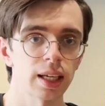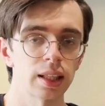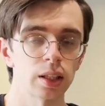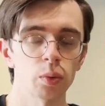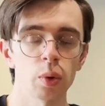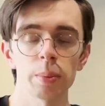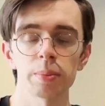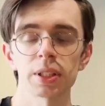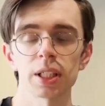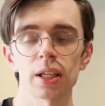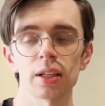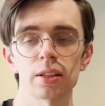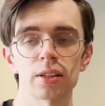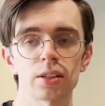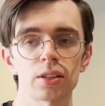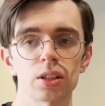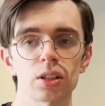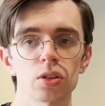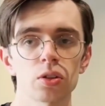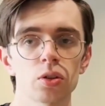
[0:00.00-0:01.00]
And the website
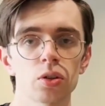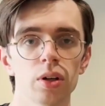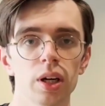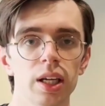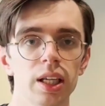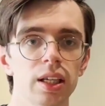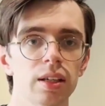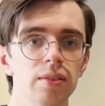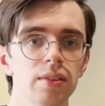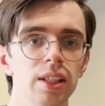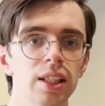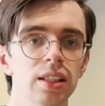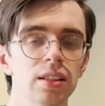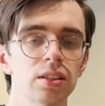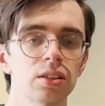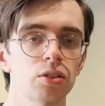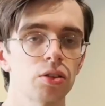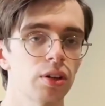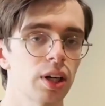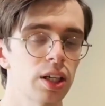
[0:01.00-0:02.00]
doesn't store any of
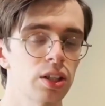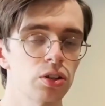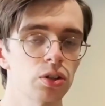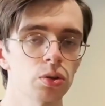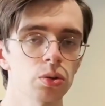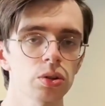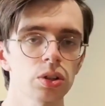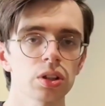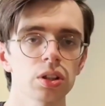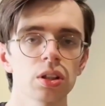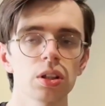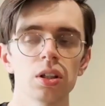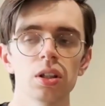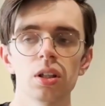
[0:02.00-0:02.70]
these credentials.